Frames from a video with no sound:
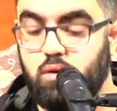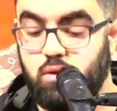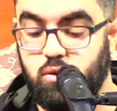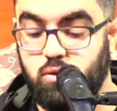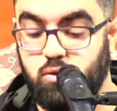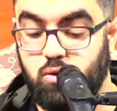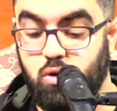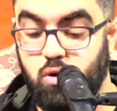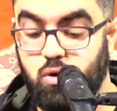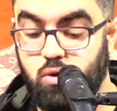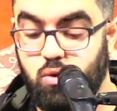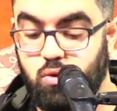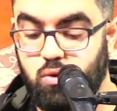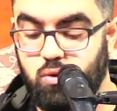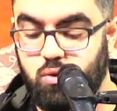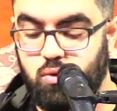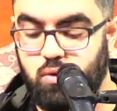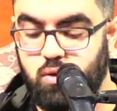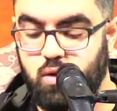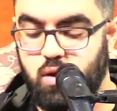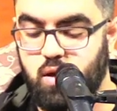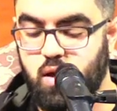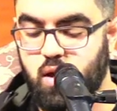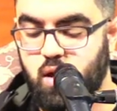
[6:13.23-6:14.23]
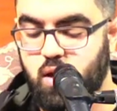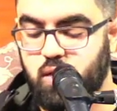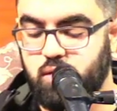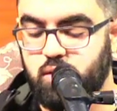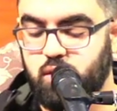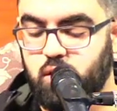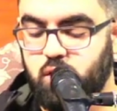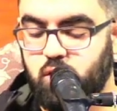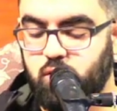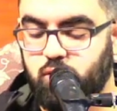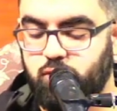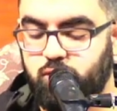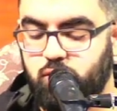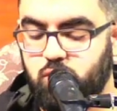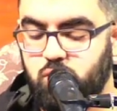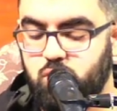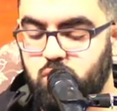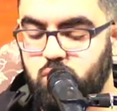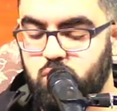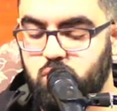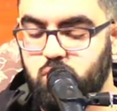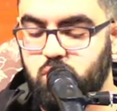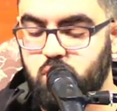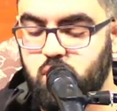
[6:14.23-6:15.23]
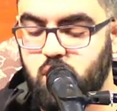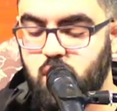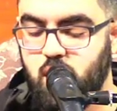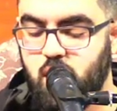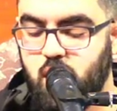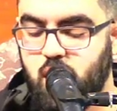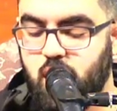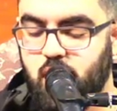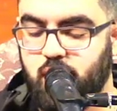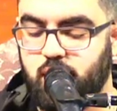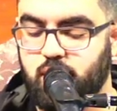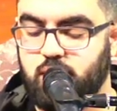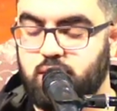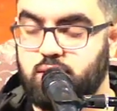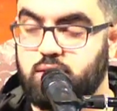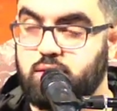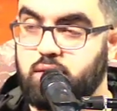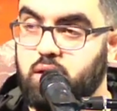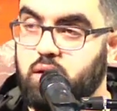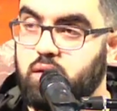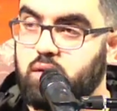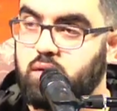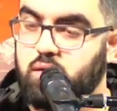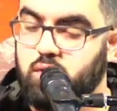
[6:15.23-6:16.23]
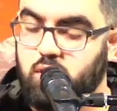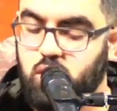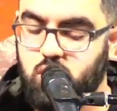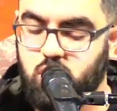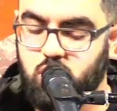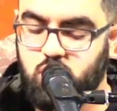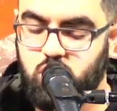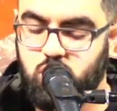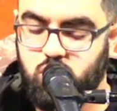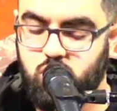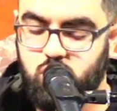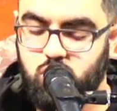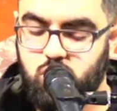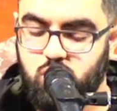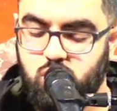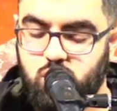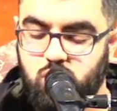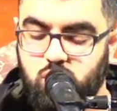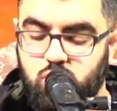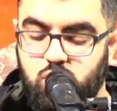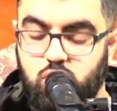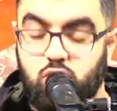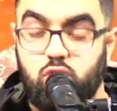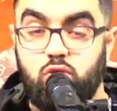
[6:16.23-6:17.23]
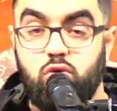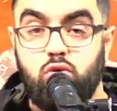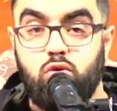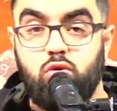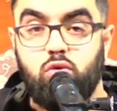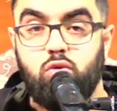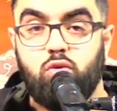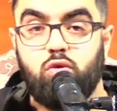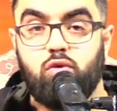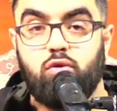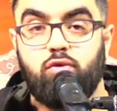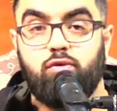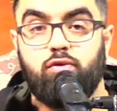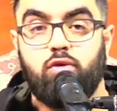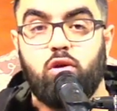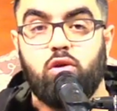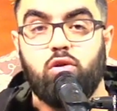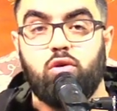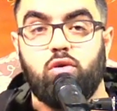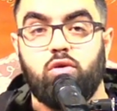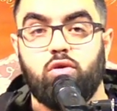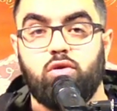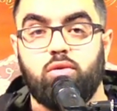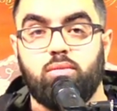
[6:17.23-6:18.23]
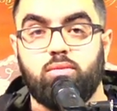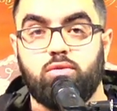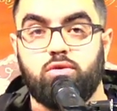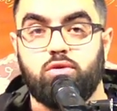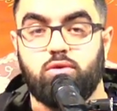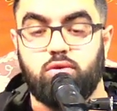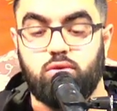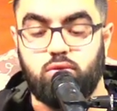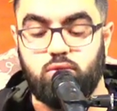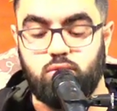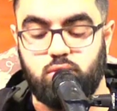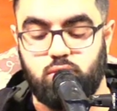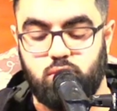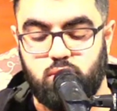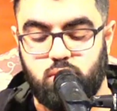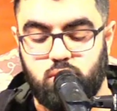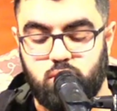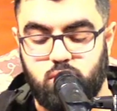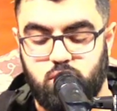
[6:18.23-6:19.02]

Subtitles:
Know that if you had a son like you, you would follow him too.